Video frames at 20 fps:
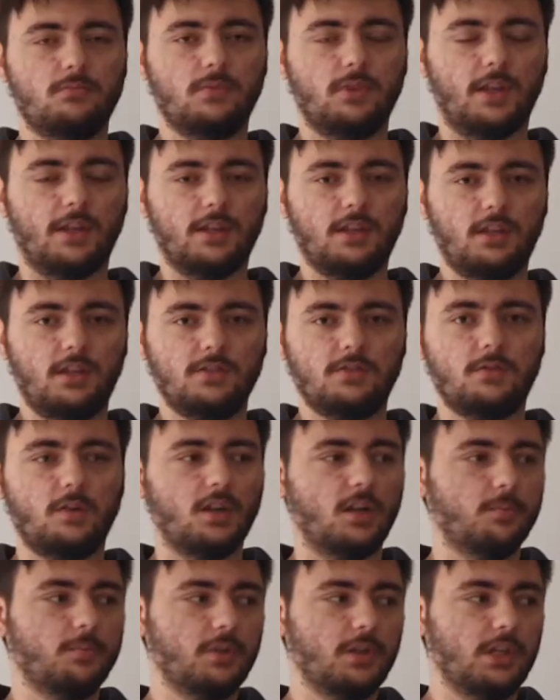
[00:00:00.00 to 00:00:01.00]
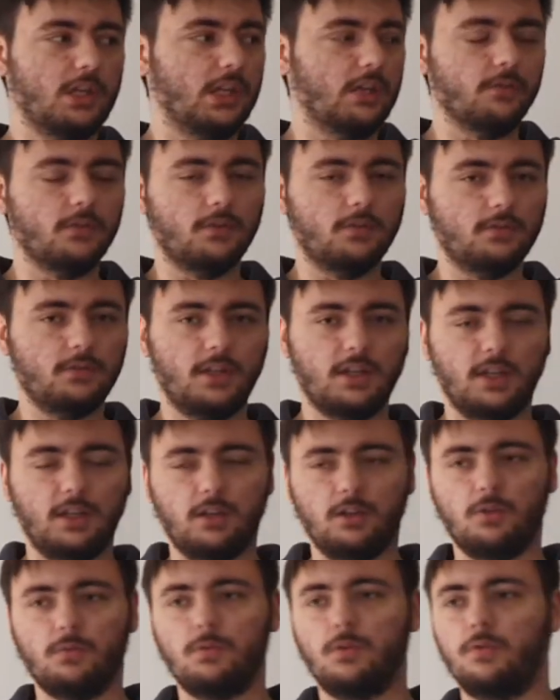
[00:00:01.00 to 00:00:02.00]
like, straight up evil,
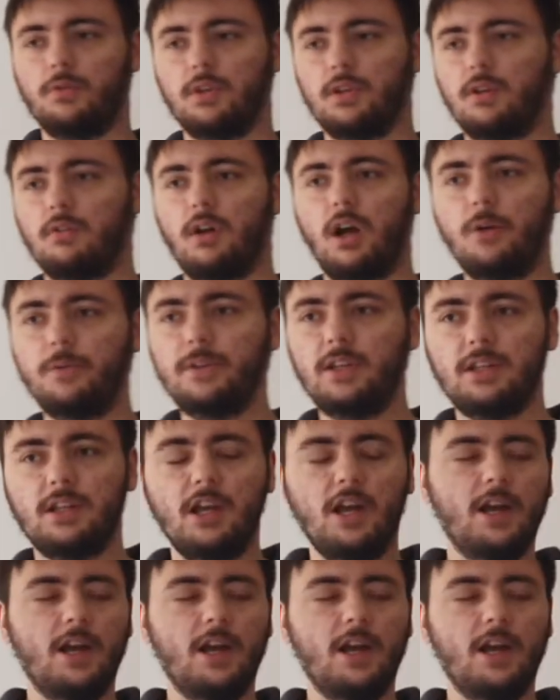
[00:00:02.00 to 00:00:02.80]
like, no going around it.